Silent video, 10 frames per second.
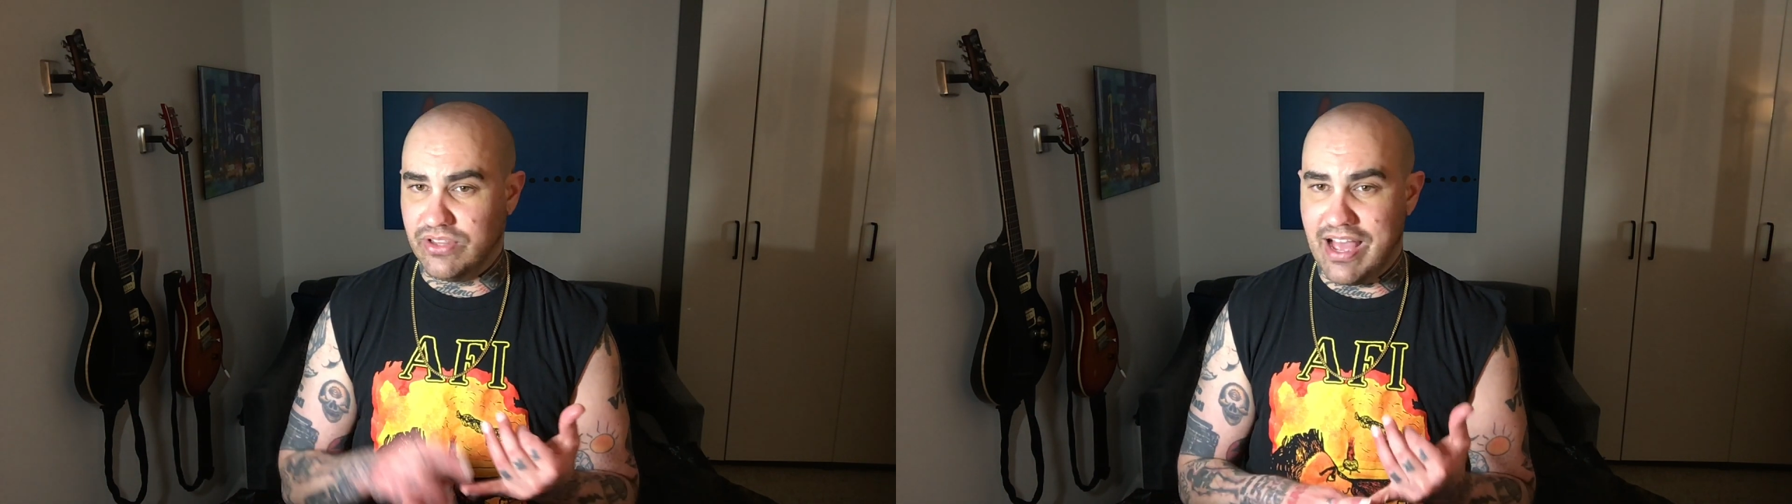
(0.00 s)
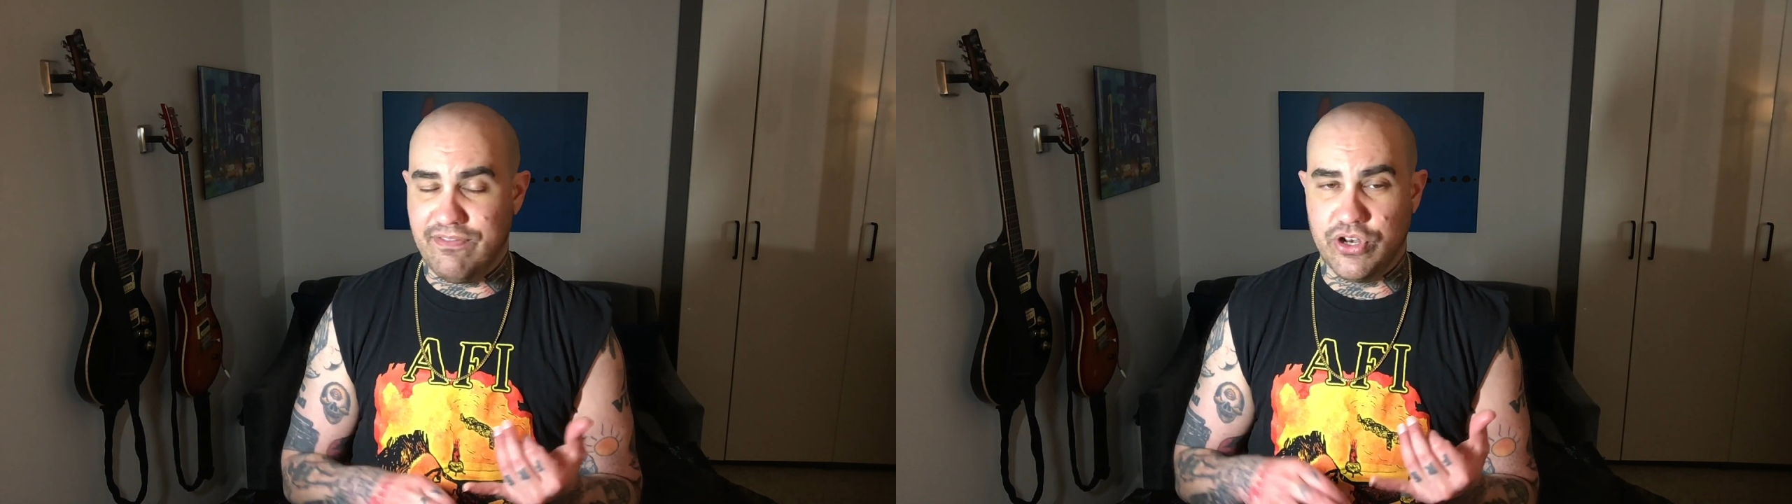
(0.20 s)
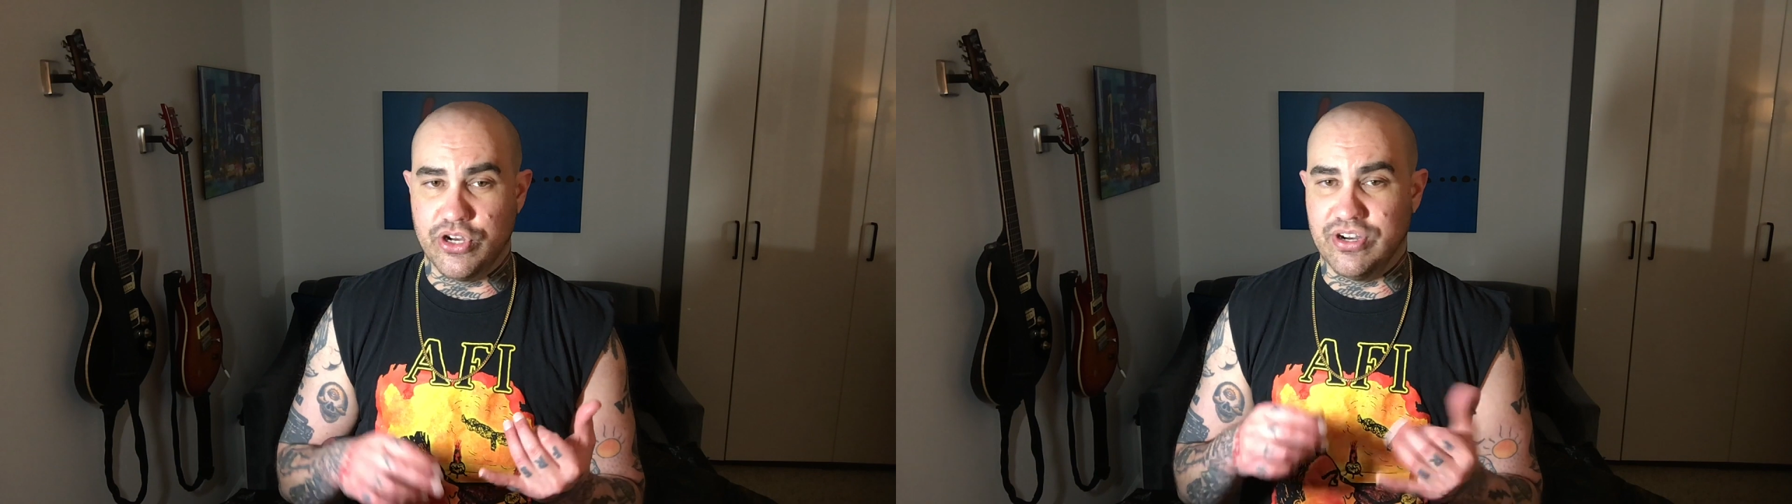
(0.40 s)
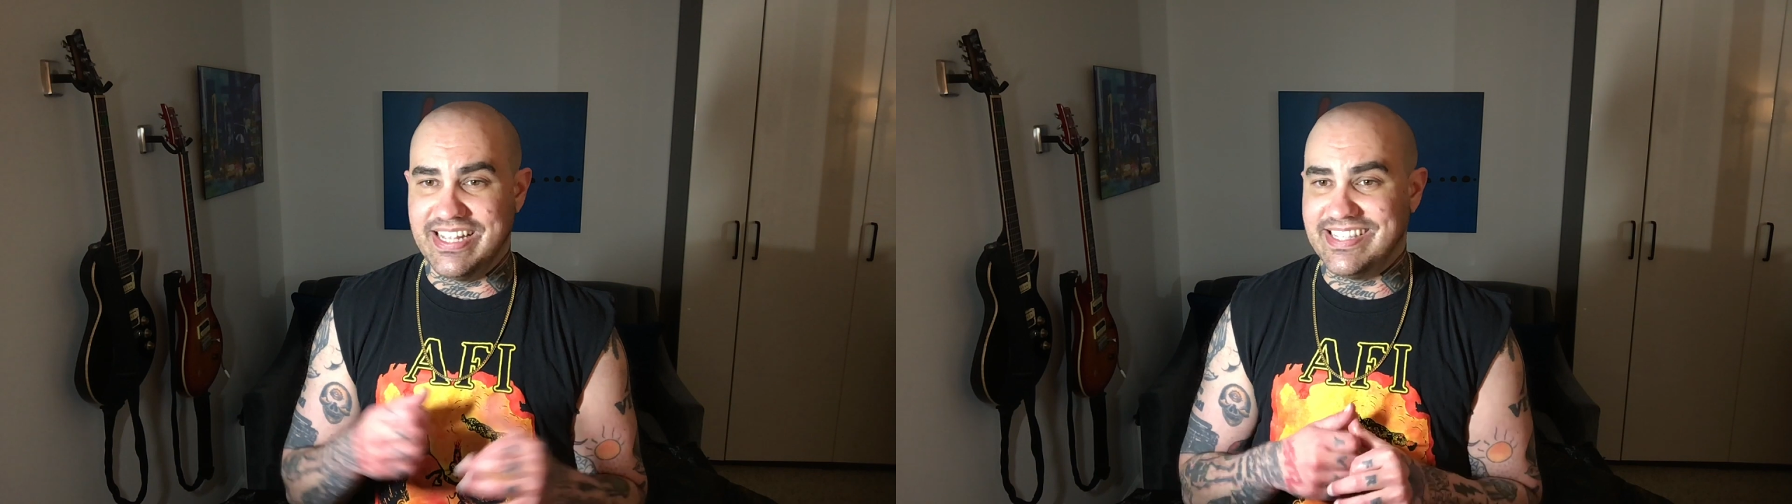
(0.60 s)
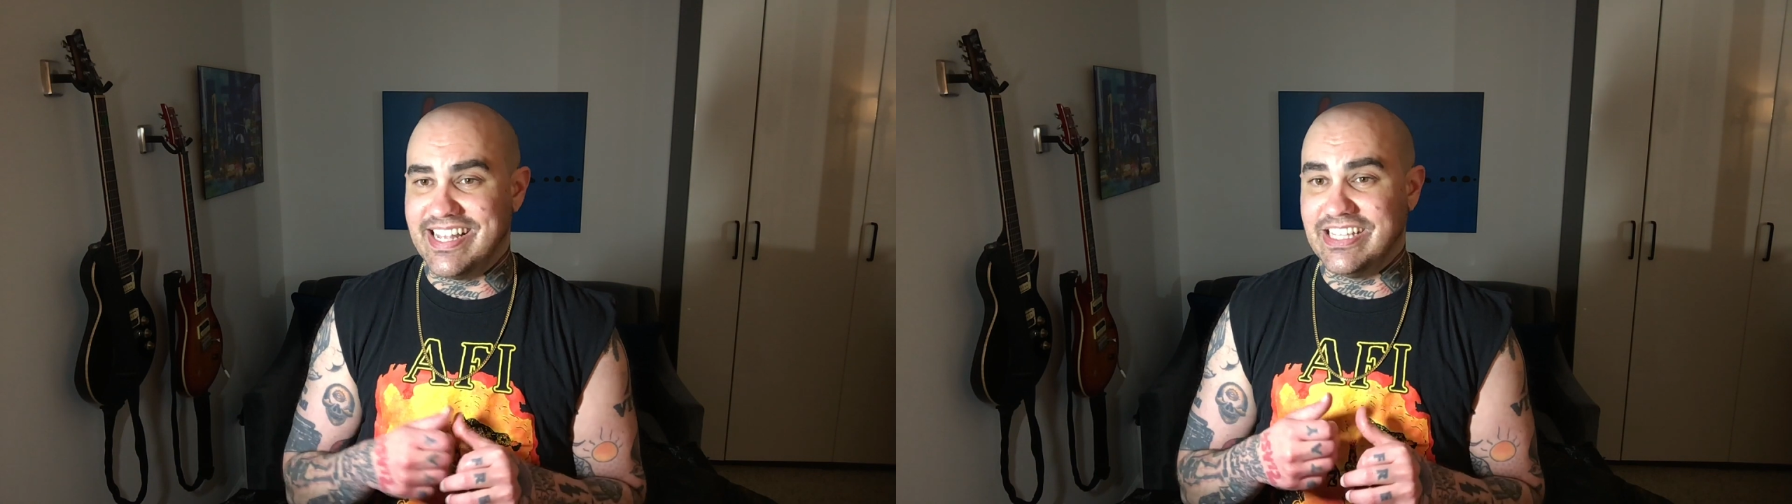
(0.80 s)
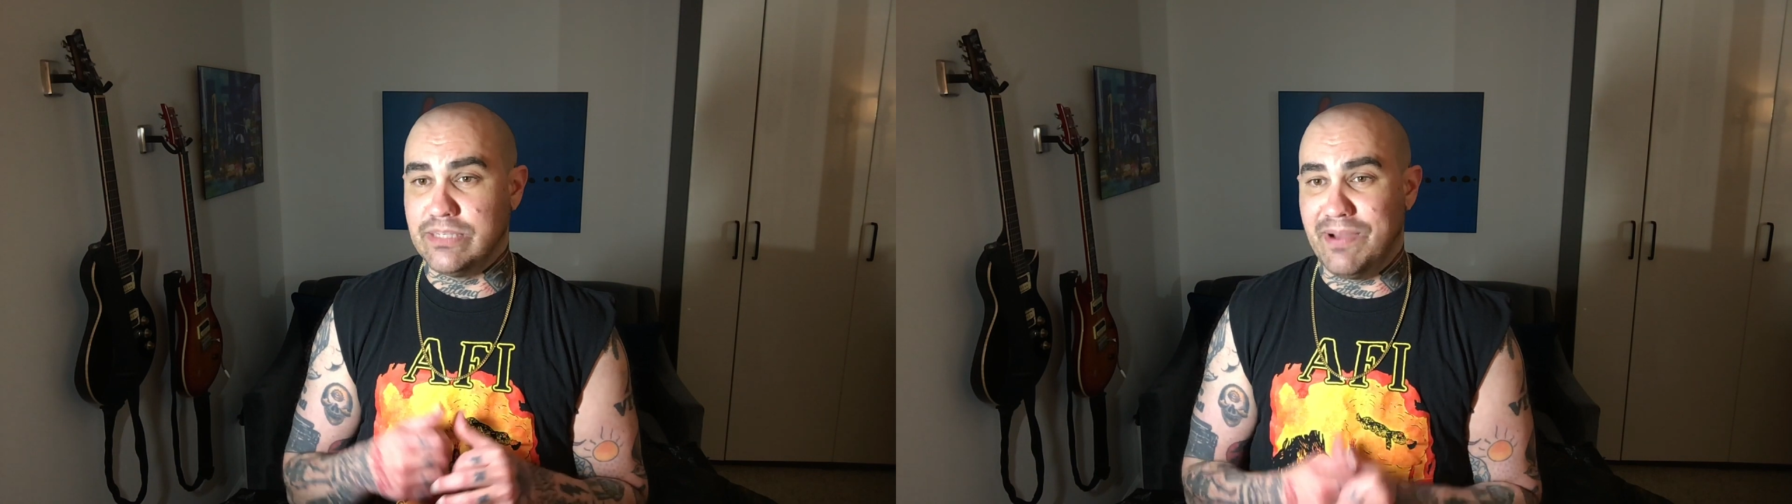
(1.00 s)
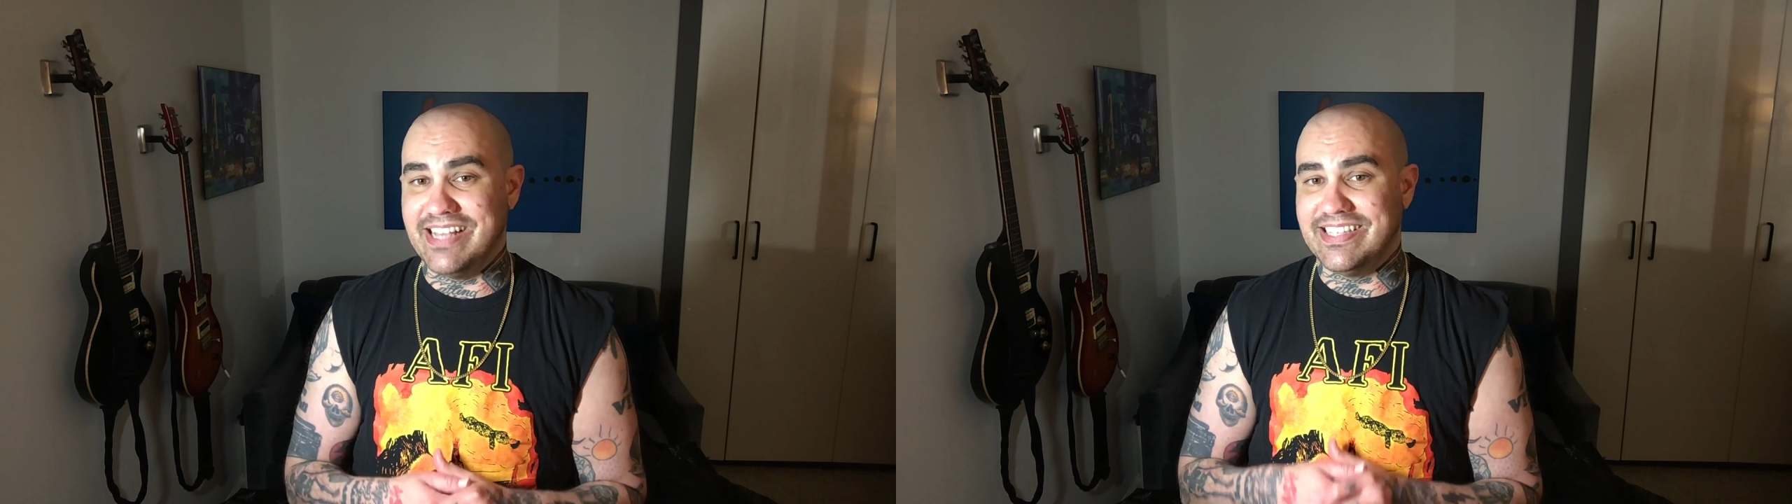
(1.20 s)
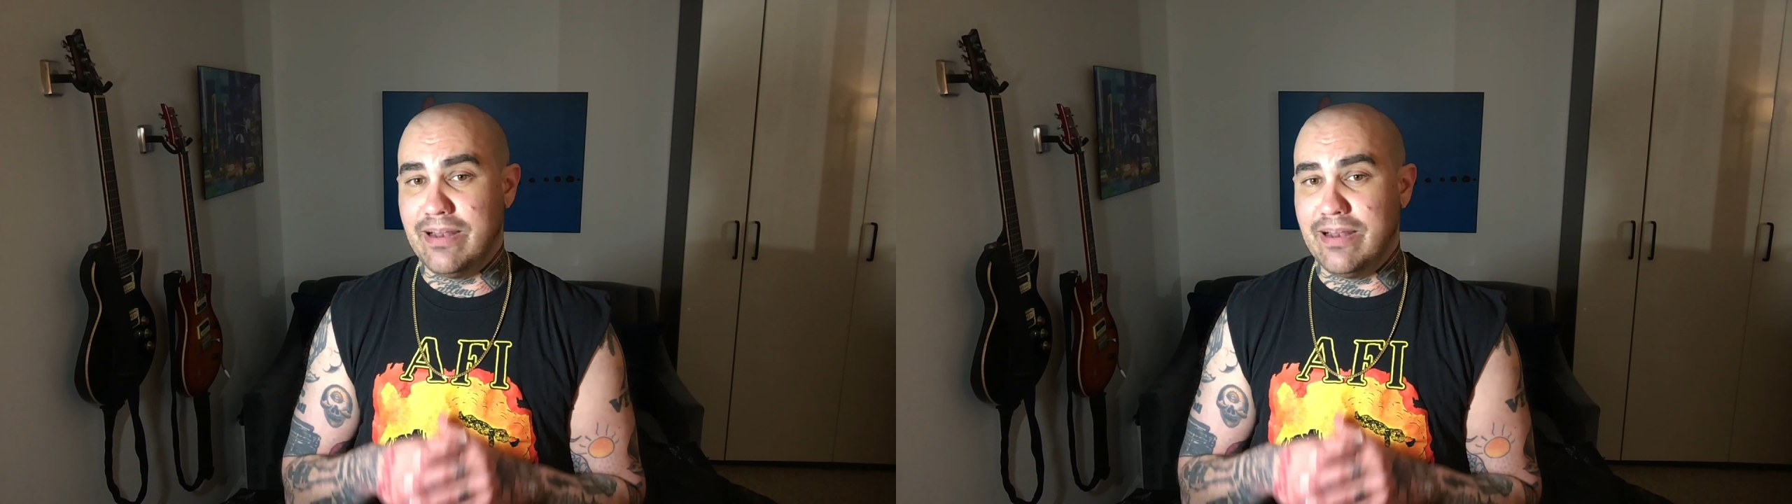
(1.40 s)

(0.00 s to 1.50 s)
lavender, incense spice,